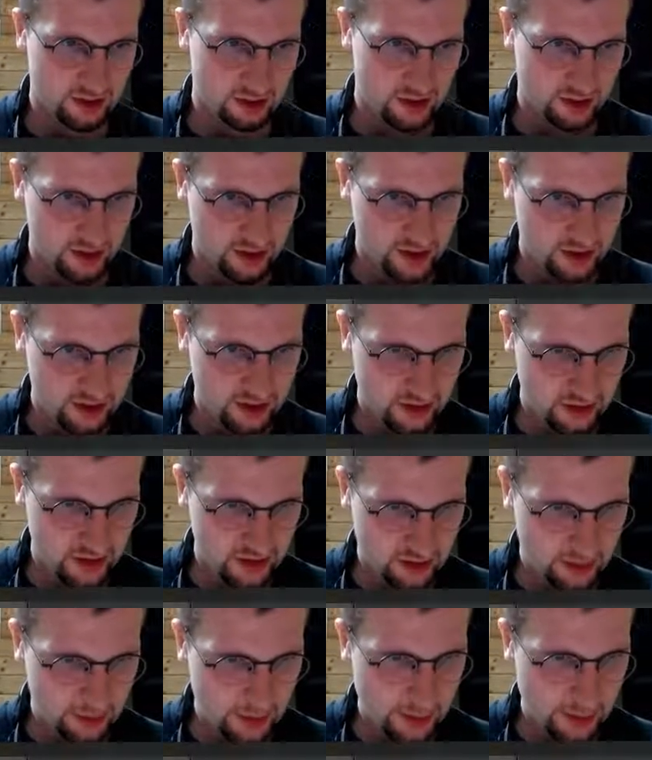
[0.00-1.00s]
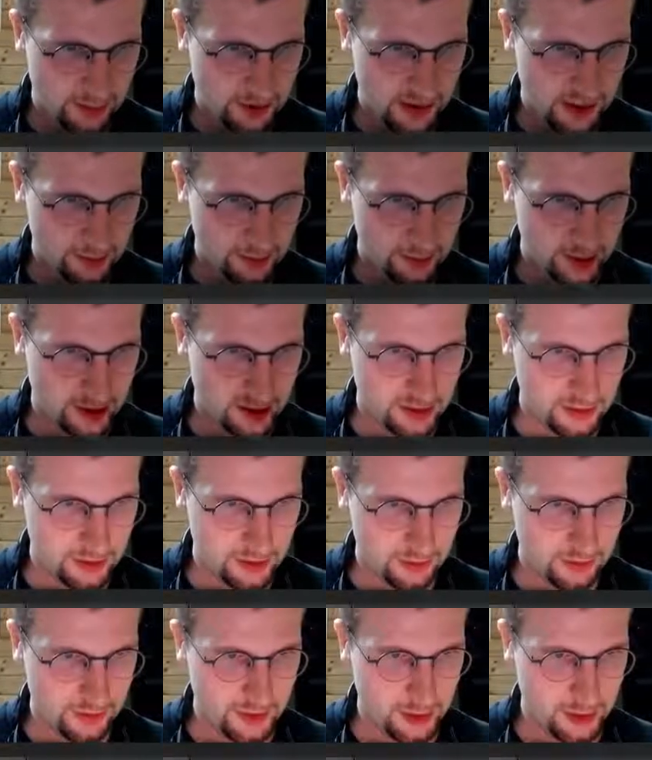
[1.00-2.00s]
It's this website, which is not the
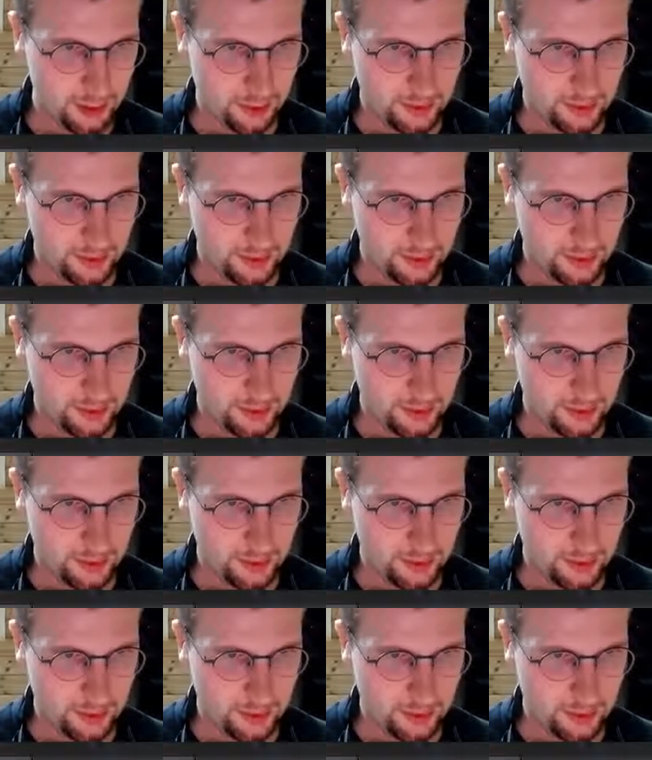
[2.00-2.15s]
official one.